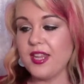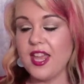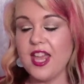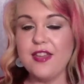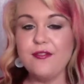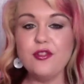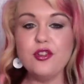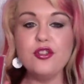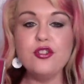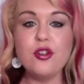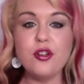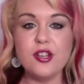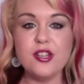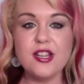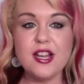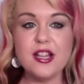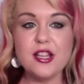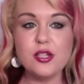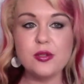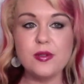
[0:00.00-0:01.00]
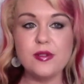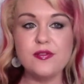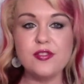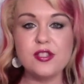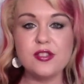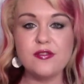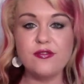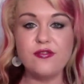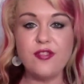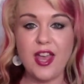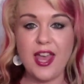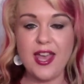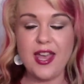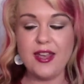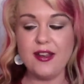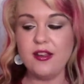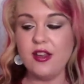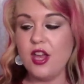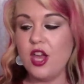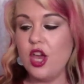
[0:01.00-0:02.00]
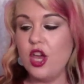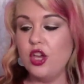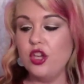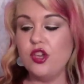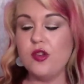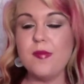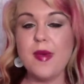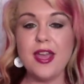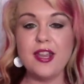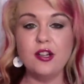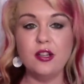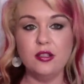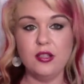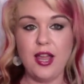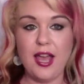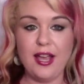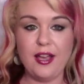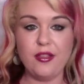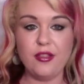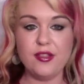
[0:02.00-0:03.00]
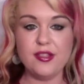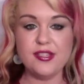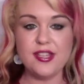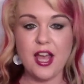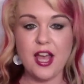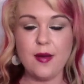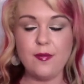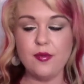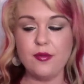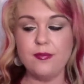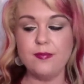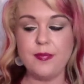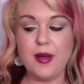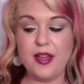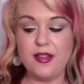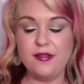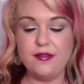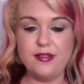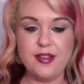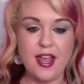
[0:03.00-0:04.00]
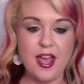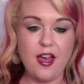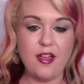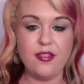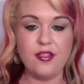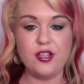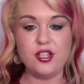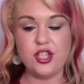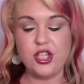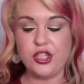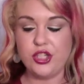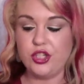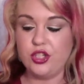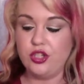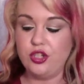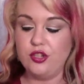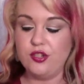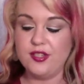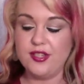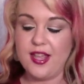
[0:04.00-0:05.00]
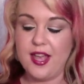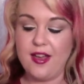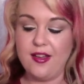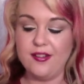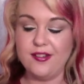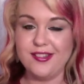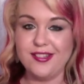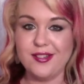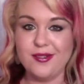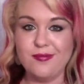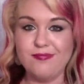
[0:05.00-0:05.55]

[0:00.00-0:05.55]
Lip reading: If you're not a Taylor Swift fan, you may not like this album, but now that it's a new sound,